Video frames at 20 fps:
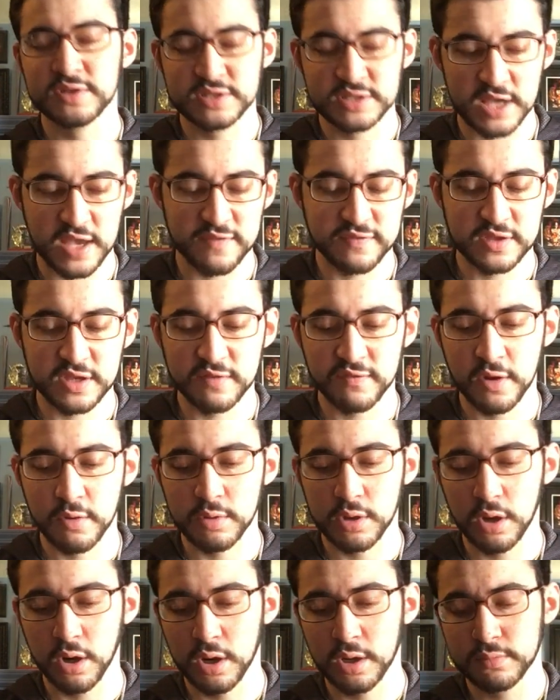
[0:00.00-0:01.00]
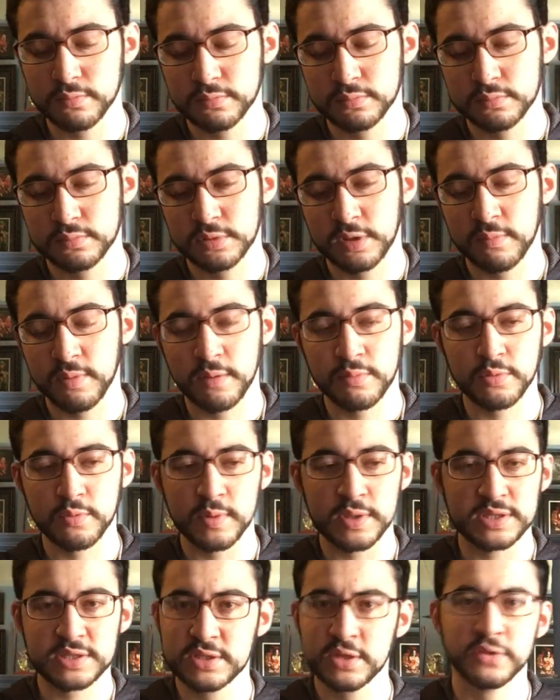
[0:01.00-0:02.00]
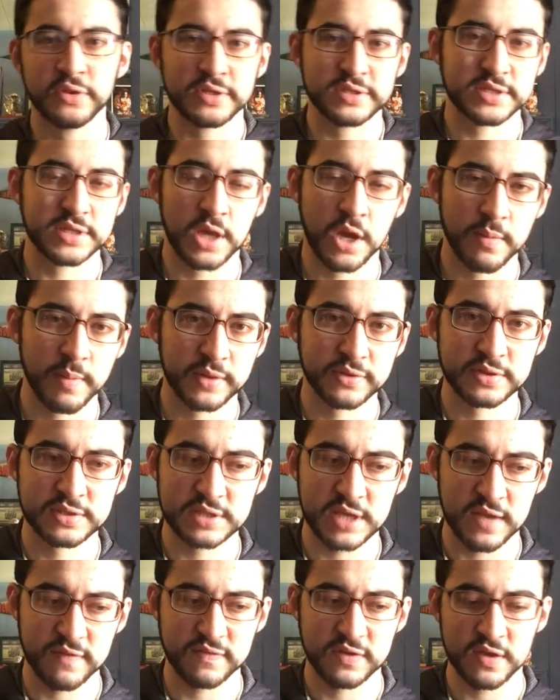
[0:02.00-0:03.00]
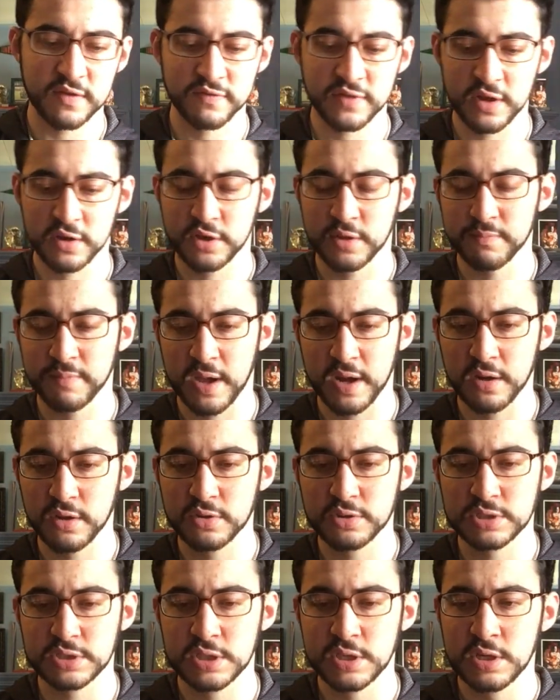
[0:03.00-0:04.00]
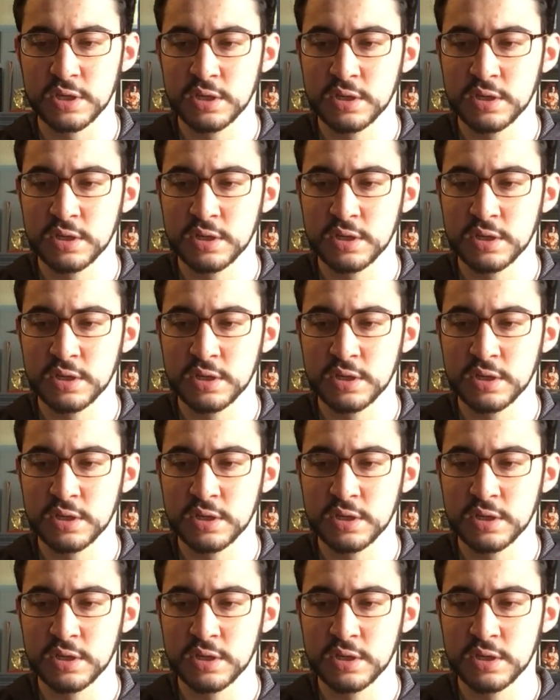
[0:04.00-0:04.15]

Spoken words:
the safety of Owen Hart. WWE still doesn't care about the safety of their competitors.